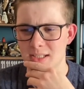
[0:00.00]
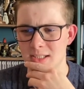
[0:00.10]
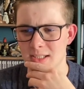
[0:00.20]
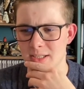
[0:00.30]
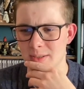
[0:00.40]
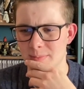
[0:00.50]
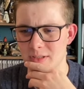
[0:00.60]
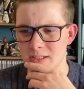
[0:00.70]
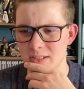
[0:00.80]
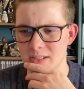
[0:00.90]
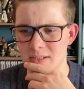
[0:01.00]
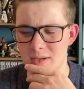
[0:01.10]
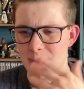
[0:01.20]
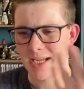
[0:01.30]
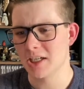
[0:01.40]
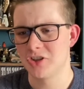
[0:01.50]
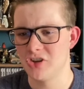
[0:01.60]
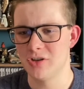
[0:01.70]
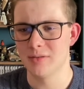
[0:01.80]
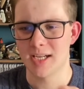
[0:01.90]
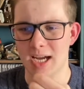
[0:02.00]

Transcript: um, your, your, your pink Judoon